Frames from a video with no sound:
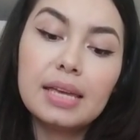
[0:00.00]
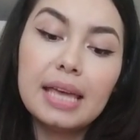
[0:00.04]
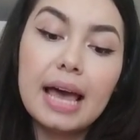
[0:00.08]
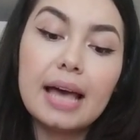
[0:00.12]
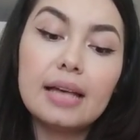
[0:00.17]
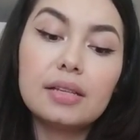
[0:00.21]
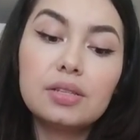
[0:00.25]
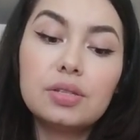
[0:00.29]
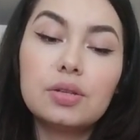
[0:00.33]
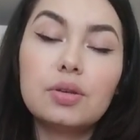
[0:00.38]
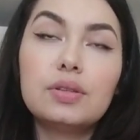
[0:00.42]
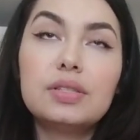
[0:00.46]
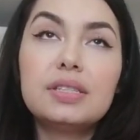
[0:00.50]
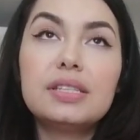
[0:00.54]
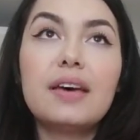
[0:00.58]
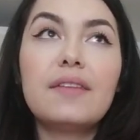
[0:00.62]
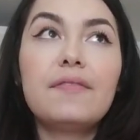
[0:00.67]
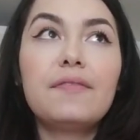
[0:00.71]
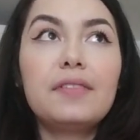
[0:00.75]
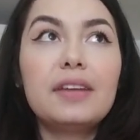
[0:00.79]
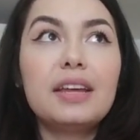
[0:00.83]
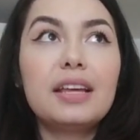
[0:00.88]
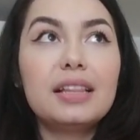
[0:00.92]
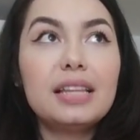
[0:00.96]
Yeah, so
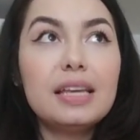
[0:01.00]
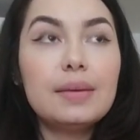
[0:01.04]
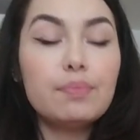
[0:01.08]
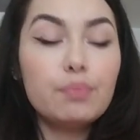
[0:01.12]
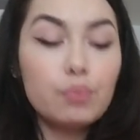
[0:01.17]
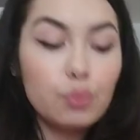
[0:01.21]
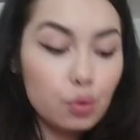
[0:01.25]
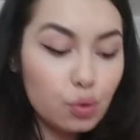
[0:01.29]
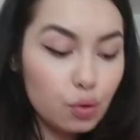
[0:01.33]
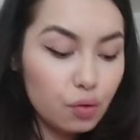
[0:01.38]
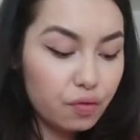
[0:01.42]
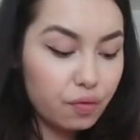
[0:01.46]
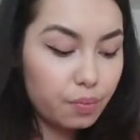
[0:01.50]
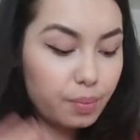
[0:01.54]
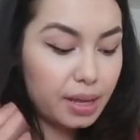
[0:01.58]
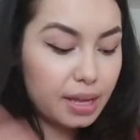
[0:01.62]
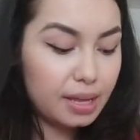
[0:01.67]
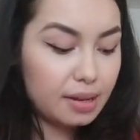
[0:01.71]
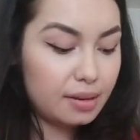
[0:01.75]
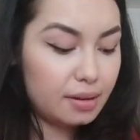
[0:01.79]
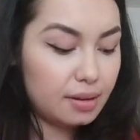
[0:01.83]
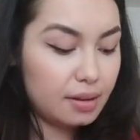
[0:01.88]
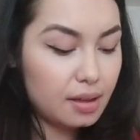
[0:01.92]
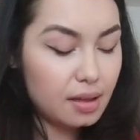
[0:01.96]
definitely
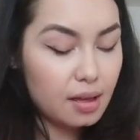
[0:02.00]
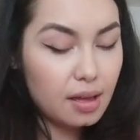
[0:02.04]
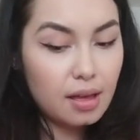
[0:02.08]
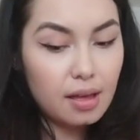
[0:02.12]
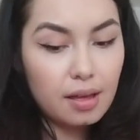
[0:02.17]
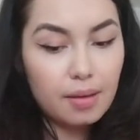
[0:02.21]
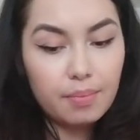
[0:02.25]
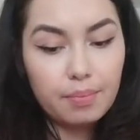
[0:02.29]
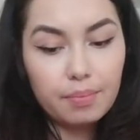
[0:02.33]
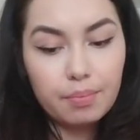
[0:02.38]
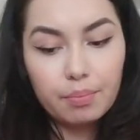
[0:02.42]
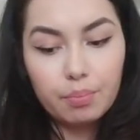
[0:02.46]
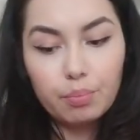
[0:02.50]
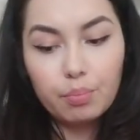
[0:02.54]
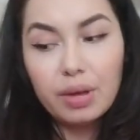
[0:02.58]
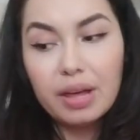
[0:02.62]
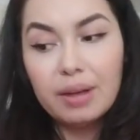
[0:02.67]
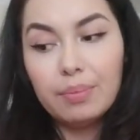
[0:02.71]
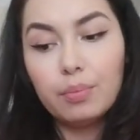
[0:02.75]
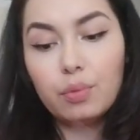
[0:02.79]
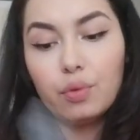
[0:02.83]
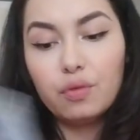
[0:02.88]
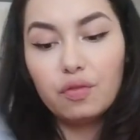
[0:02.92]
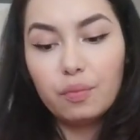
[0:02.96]
movement,
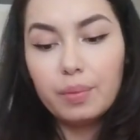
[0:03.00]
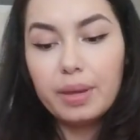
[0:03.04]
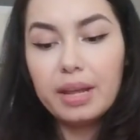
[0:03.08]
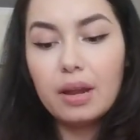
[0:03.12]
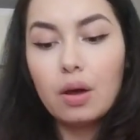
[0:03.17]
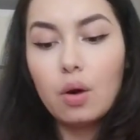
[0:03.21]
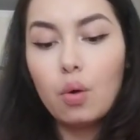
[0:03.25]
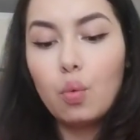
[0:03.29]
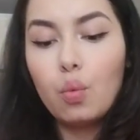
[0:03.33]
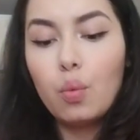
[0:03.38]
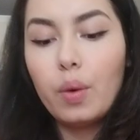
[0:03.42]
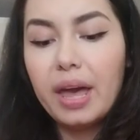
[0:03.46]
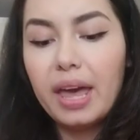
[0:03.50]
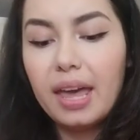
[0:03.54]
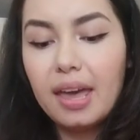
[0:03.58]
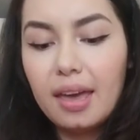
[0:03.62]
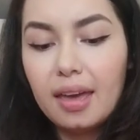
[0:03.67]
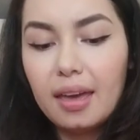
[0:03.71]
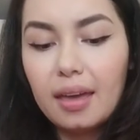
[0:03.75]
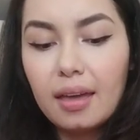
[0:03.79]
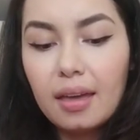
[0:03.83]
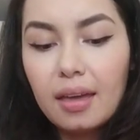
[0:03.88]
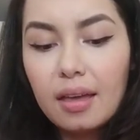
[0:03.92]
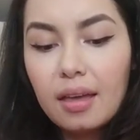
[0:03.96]
and movement
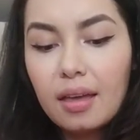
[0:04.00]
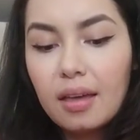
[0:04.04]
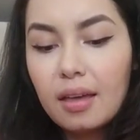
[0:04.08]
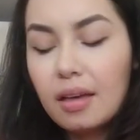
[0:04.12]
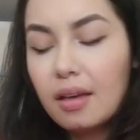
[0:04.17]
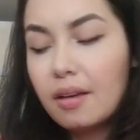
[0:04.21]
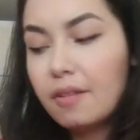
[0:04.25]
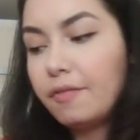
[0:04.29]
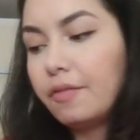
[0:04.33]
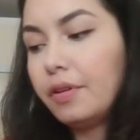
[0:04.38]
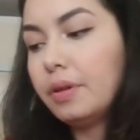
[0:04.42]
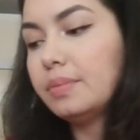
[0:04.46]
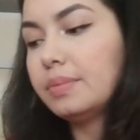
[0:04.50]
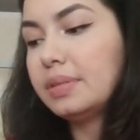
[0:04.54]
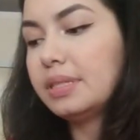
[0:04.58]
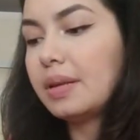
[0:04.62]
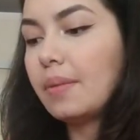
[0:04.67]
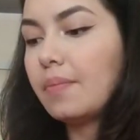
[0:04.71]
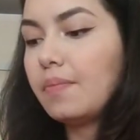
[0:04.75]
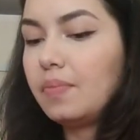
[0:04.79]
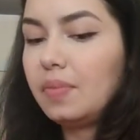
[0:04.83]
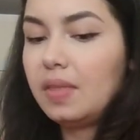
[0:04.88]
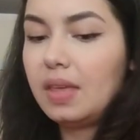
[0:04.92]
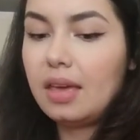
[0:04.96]
away from
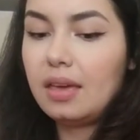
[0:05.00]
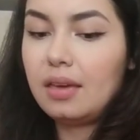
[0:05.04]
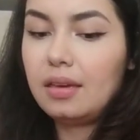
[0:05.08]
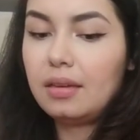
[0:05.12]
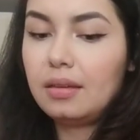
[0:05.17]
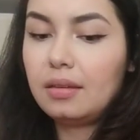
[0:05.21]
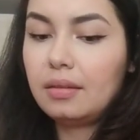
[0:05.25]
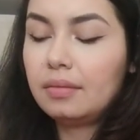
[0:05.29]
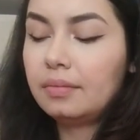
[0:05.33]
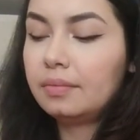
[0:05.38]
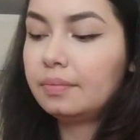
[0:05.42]
something.